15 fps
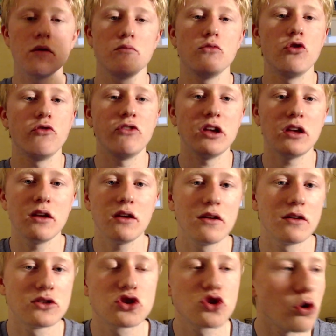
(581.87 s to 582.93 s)
movie
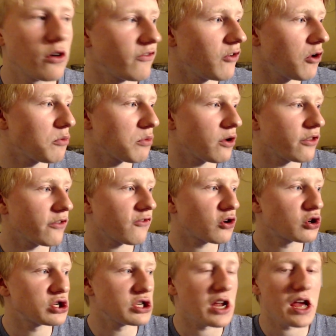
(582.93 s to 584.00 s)
short film called The
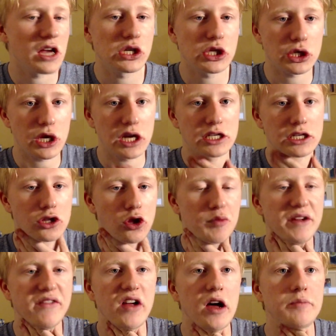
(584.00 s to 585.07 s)
First Day. So that's a little
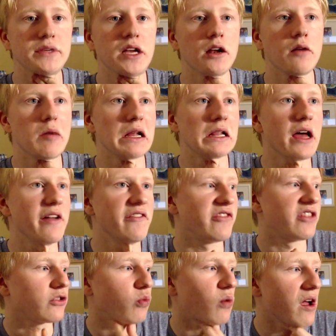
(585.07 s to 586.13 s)
bit of an update on my life,
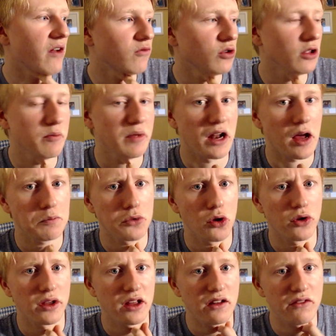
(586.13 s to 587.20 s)
and that's why I haven't really been
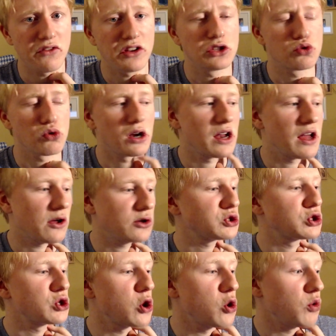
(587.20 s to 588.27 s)
uploading any vids right now.
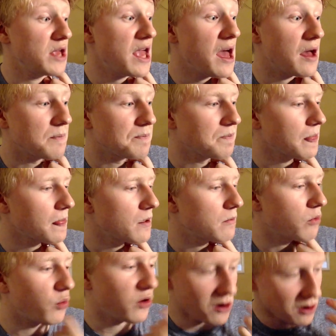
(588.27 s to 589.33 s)
So yeah,
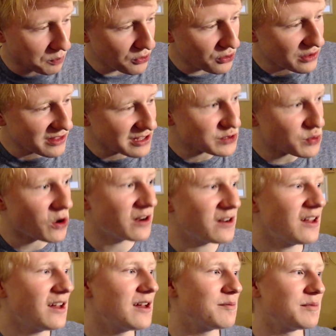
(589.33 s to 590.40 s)
but we are uploading this one
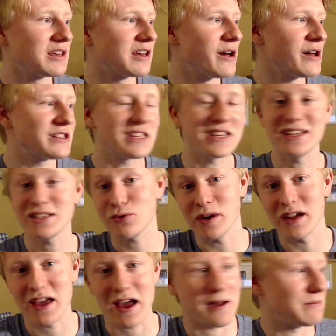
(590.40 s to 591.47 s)
because it's a
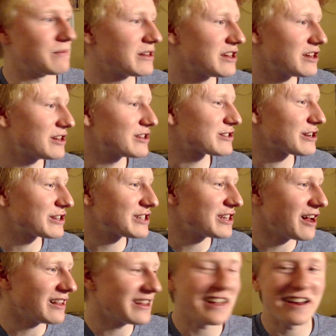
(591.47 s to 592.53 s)
recap. So I'll see
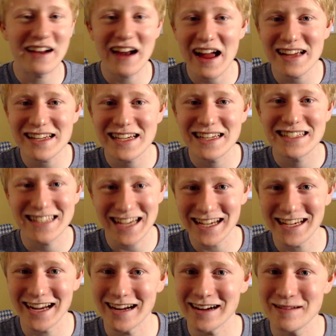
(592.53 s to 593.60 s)
y'all later, guys.
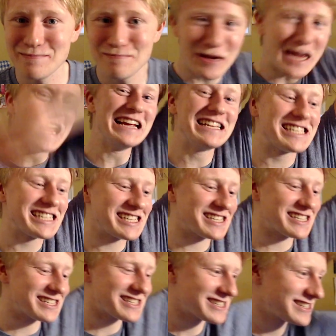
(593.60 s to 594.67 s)
Take care.
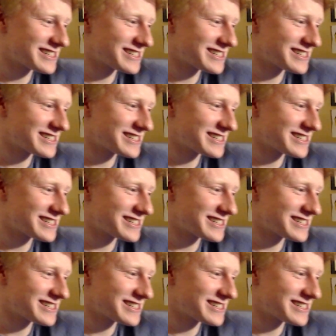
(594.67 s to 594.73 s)
Peace!